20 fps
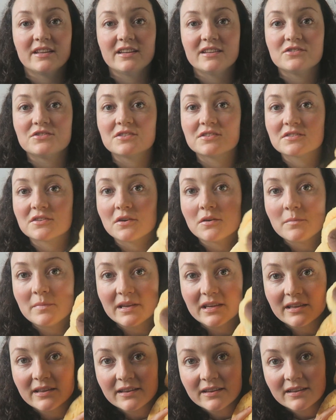then he's just got a
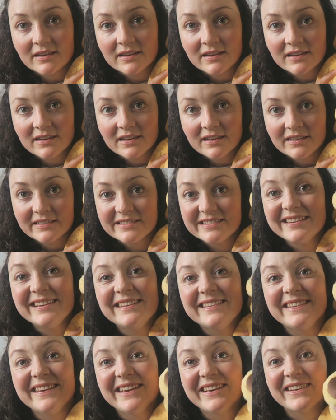big
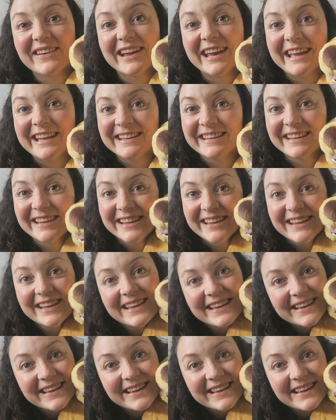cheesy grin.